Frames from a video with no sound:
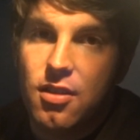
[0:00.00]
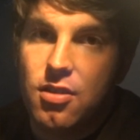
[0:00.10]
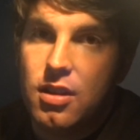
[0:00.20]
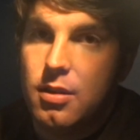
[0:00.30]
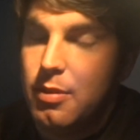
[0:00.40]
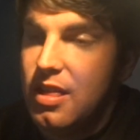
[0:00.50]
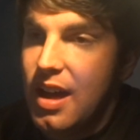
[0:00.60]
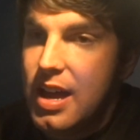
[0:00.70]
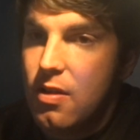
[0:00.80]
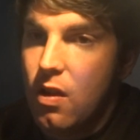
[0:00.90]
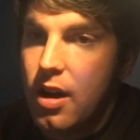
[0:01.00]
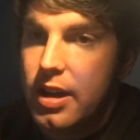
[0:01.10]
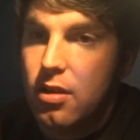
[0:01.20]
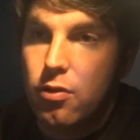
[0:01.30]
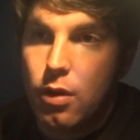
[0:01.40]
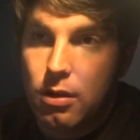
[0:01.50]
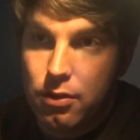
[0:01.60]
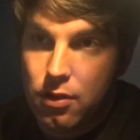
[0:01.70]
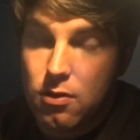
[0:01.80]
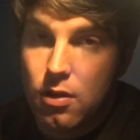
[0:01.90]
it's going to be the A line as well
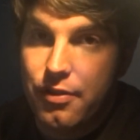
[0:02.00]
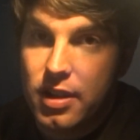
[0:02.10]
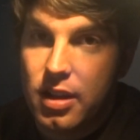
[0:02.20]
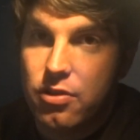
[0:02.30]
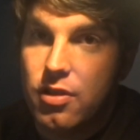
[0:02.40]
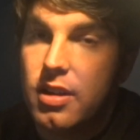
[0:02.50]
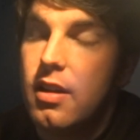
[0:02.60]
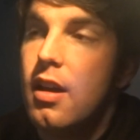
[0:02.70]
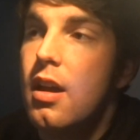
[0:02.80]
as the Norfolk District.